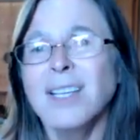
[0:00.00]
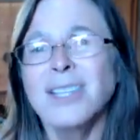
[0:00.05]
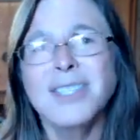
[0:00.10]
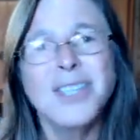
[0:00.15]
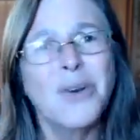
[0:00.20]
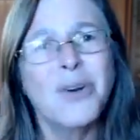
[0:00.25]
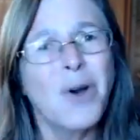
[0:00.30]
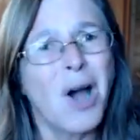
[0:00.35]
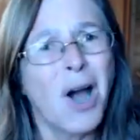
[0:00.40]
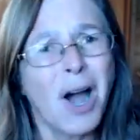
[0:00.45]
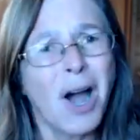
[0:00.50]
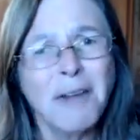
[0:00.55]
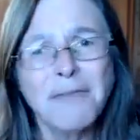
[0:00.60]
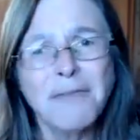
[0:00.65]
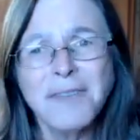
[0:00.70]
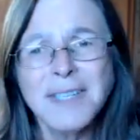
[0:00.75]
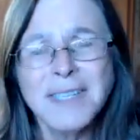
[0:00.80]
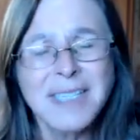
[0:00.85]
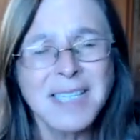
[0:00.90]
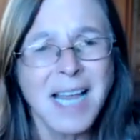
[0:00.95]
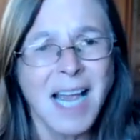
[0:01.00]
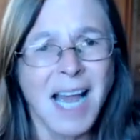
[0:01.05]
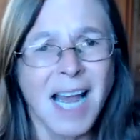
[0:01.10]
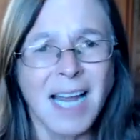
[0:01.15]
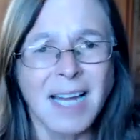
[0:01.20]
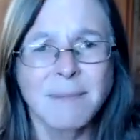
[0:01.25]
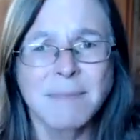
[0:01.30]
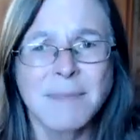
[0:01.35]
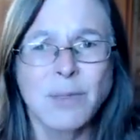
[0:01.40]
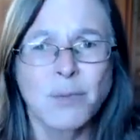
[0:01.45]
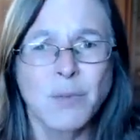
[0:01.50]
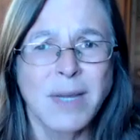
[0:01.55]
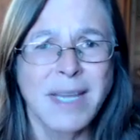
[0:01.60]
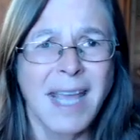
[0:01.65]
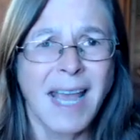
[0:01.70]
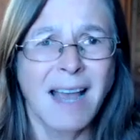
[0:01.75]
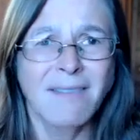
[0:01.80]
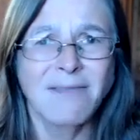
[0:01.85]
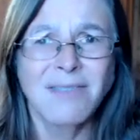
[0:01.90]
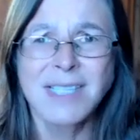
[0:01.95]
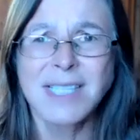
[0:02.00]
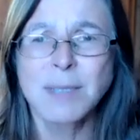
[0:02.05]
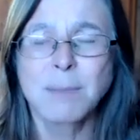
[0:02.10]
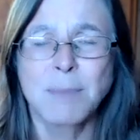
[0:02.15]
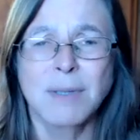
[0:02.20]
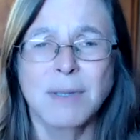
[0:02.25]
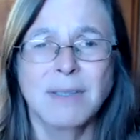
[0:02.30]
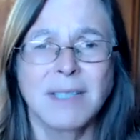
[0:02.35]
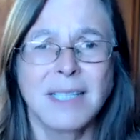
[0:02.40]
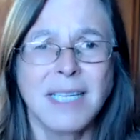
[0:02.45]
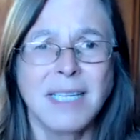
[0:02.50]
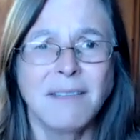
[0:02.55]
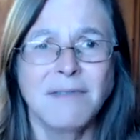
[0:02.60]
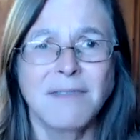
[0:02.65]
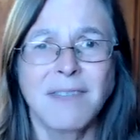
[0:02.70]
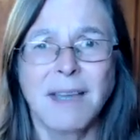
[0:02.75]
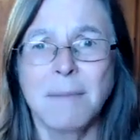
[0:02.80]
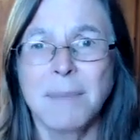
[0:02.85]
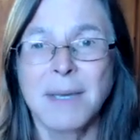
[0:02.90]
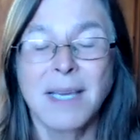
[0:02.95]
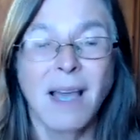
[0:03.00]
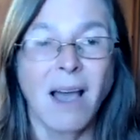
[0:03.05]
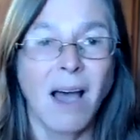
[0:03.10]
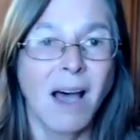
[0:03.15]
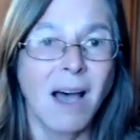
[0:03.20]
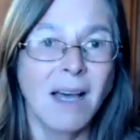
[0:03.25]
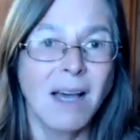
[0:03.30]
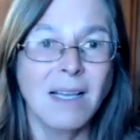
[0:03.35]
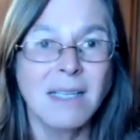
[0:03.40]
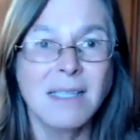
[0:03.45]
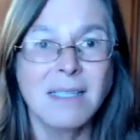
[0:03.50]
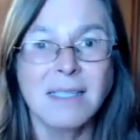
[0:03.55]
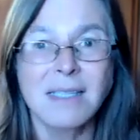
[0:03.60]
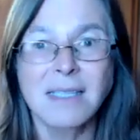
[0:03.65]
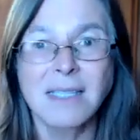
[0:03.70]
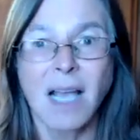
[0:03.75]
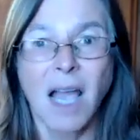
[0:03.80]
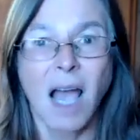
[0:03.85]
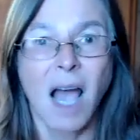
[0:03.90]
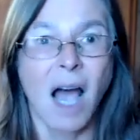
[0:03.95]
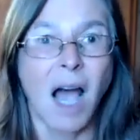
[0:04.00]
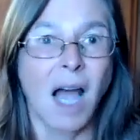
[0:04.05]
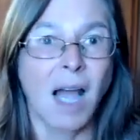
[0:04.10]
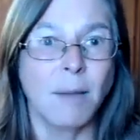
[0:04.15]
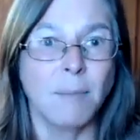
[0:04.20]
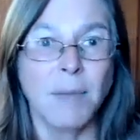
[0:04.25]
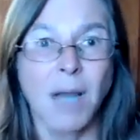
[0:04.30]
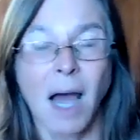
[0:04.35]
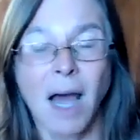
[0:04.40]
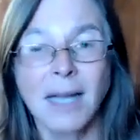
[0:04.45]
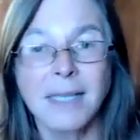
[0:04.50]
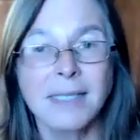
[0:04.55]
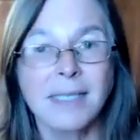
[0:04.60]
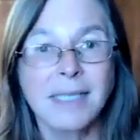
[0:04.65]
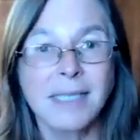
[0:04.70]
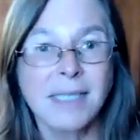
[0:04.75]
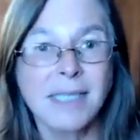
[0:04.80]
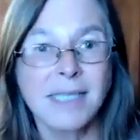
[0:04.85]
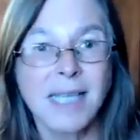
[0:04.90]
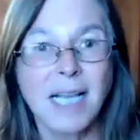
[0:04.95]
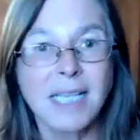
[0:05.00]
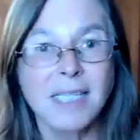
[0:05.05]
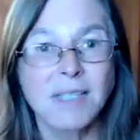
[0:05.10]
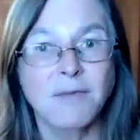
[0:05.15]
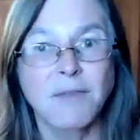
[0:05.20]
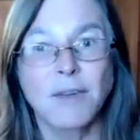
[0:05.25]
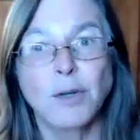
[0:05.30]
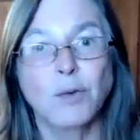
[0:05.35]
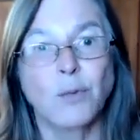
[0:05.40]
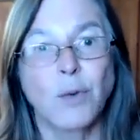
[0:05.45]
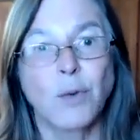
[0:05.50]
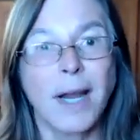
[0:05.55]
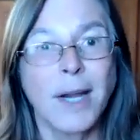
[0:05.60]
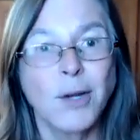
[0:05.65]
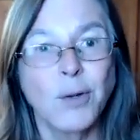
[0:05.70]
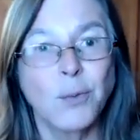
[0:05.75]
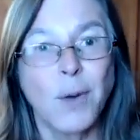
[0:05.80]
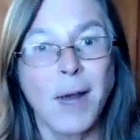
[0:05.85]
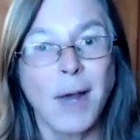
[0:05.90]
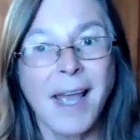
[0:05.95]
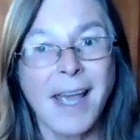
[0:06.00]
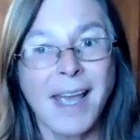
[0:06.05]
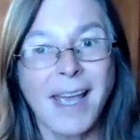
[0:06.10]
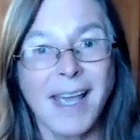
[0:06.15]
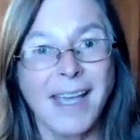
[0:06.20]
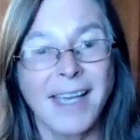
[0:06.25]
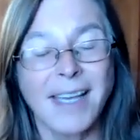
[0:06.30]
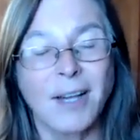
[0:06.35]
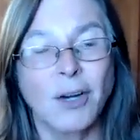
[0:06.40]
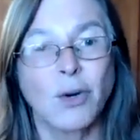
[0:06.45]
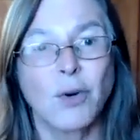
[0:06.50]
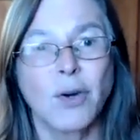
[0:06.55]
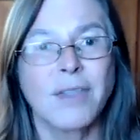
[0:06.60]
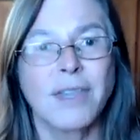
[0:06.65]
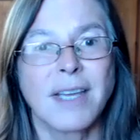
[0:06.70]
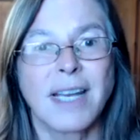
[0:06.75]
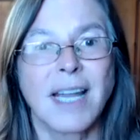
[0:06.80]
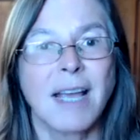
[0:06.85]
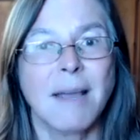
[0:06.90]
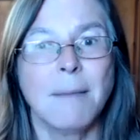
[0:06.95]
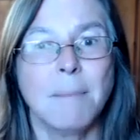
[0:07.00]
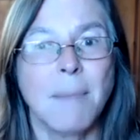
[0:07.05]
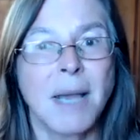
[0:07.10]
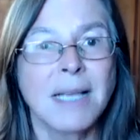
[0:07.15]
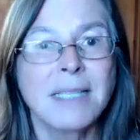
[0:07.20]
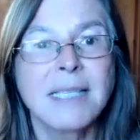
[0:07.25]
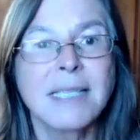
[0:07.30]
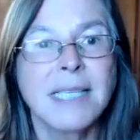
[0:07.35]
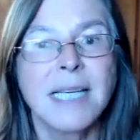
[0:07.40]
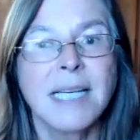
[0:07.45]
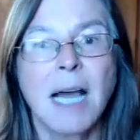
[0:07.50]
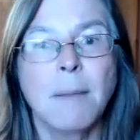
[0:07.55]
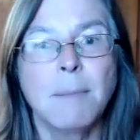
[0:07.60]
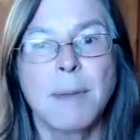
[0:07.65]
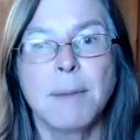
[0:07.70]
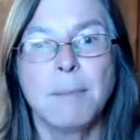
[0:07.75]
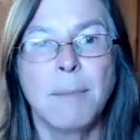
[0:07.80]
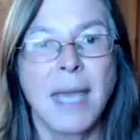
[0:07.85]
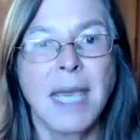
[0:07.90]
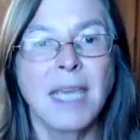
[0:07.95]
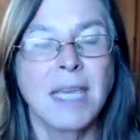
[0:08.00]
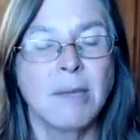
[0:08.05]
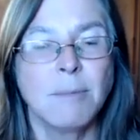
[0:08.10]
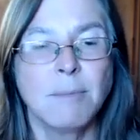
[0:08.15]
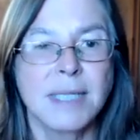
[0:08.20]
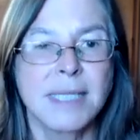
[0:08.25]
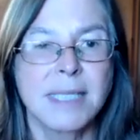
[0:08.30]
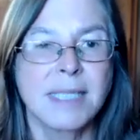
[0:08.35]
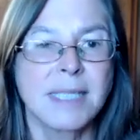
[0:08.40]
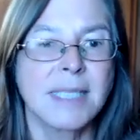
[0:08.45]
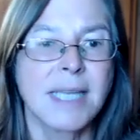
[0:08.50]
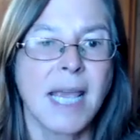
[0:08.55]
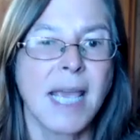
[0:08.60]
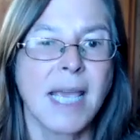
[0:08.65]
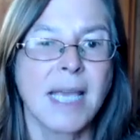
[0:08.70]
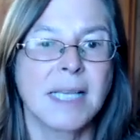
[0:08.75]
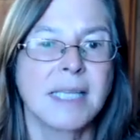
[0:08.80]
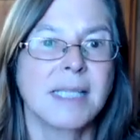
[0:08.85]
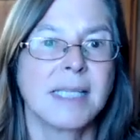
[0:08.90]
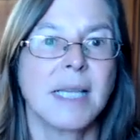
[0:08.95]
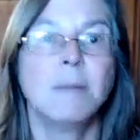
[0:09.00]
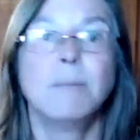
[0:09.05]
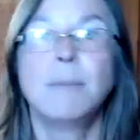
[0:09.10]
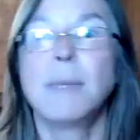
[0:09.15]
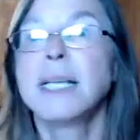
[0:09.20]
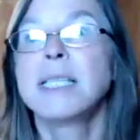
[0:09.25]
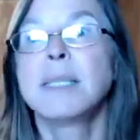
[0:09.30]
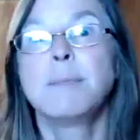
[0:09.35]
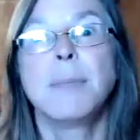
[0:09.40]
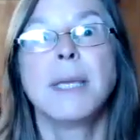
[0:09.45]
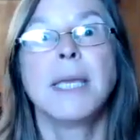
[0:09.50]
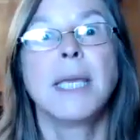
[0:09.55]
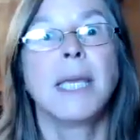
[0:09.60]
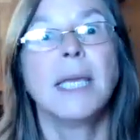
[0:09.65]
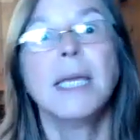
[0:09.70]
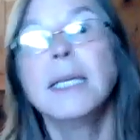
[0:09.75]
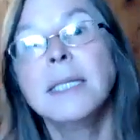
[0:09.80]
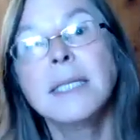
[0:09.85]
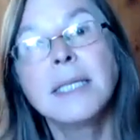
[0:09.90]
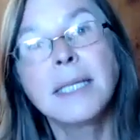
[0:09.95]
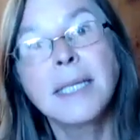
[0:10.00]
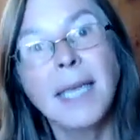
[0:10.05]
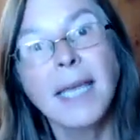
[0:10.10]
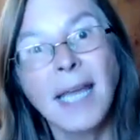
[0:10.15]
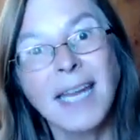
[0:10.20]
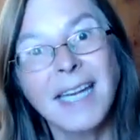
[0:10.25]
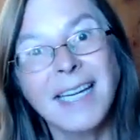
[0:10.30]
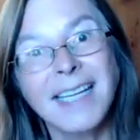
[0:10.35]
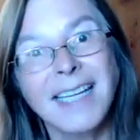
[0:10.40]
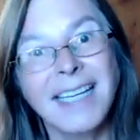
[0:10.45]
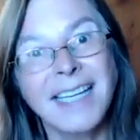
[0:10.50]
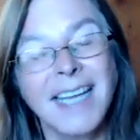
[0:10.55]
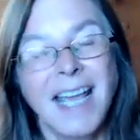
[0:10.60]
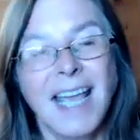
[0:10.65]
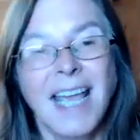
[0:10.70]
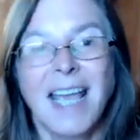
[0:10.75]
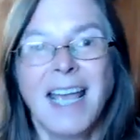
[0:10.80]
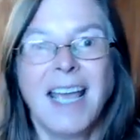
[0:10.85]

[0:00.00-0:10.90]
So oftentimes we have this belief that because I'm not successful right away, or that I'm messing up and making mistakes, it must be indicating